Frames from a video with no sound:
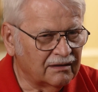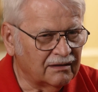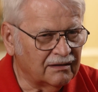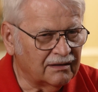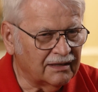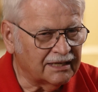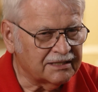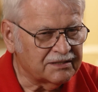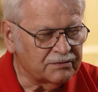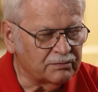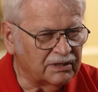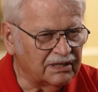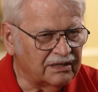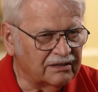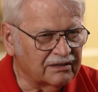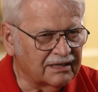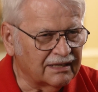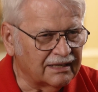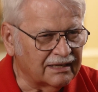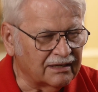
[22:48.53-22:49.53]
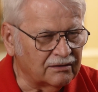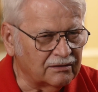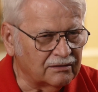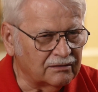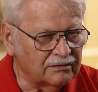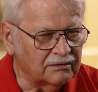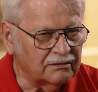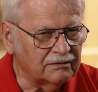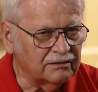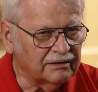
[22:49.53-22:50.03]
That's when you kind of
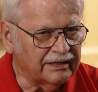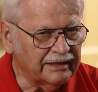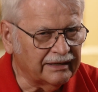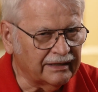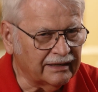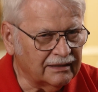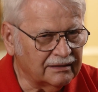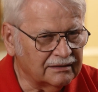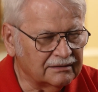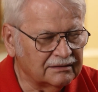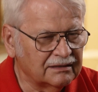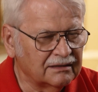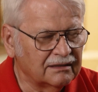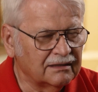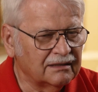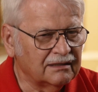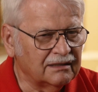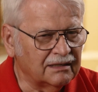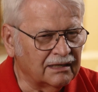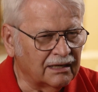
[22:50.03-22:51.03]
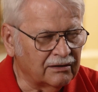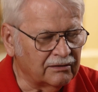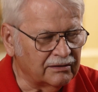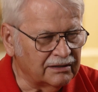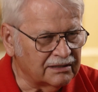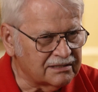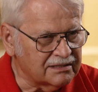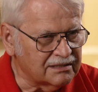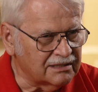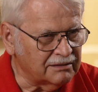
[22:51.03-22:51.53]
know, okay, now
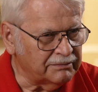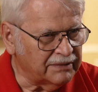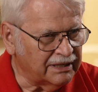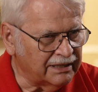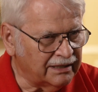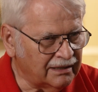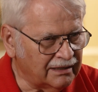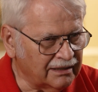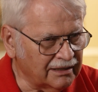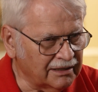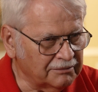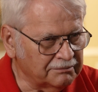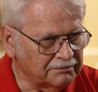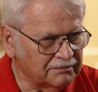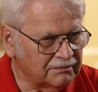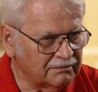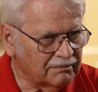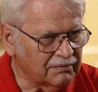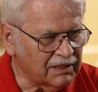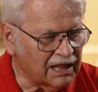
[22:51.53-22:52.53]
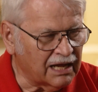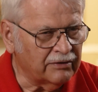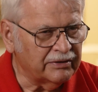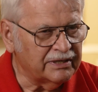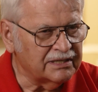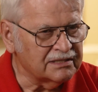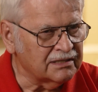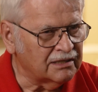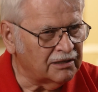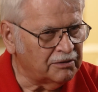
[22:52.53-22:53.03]
it's the mind game. Now
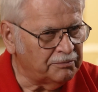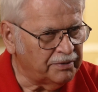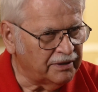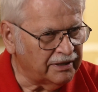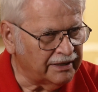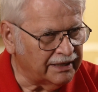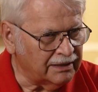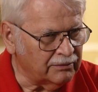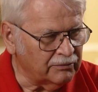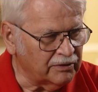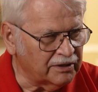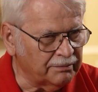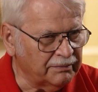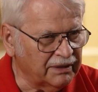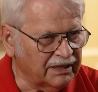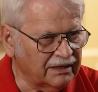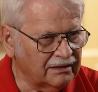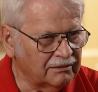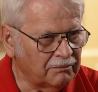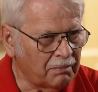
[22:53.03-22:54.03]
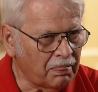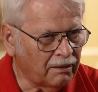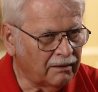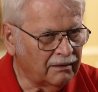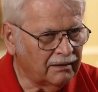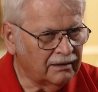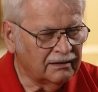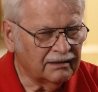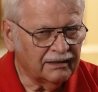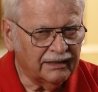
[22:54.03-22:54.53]
he's not playing with me.
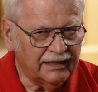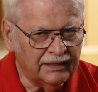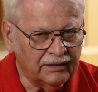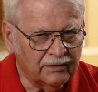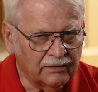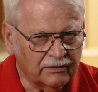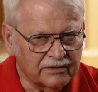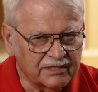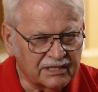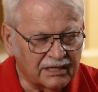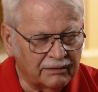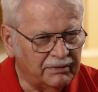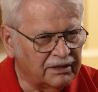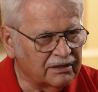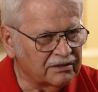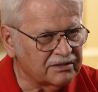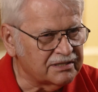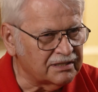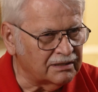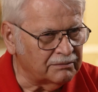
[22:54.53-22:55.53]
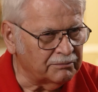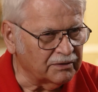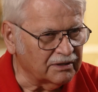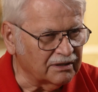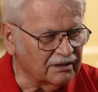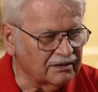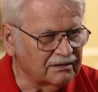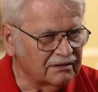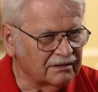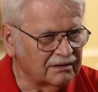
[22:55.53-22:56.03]
He knows I'm here
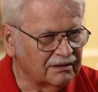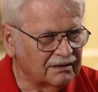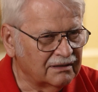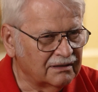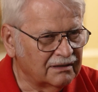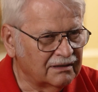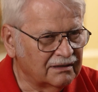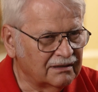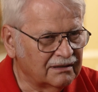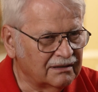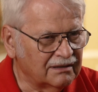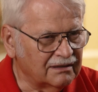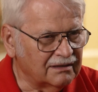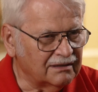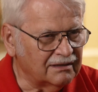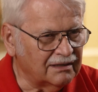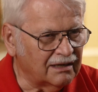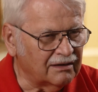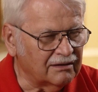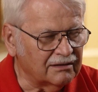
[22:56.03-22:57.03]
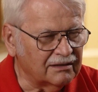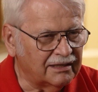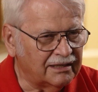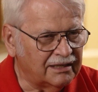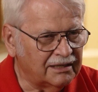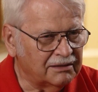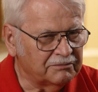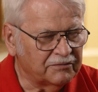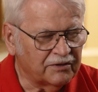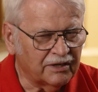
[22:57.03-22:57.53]
somewhere. Now let
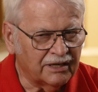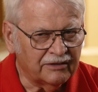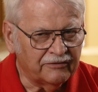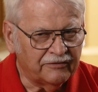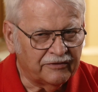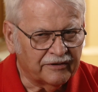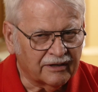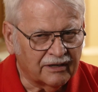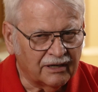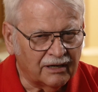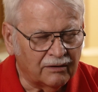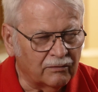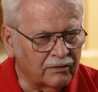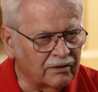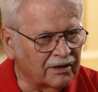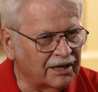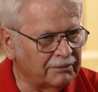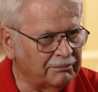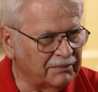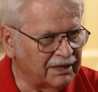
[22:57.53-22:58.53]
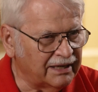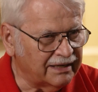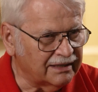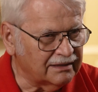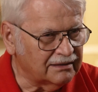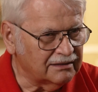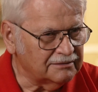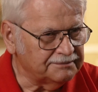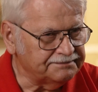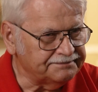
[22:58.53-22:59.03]
him try and figure out where I'm at.